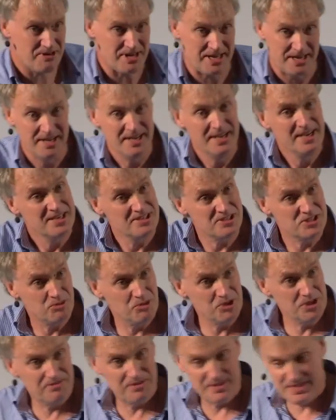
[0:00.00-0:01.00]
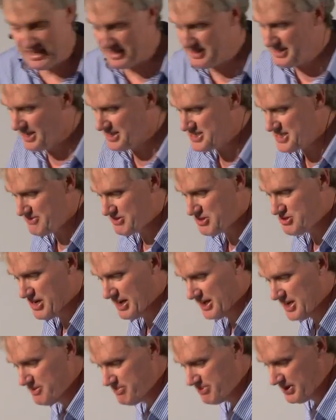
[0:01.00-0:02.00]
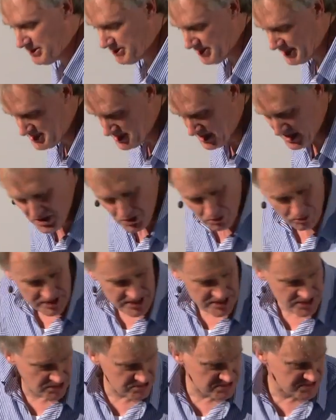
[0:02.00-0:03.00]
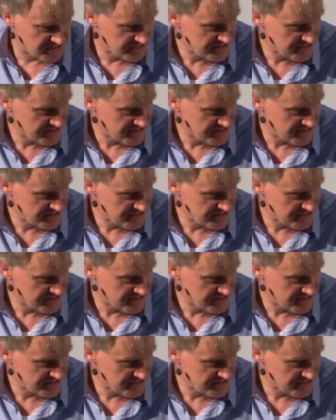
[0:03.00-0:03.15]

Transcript: green. So it's a wonderful technology for tracking proteins. We use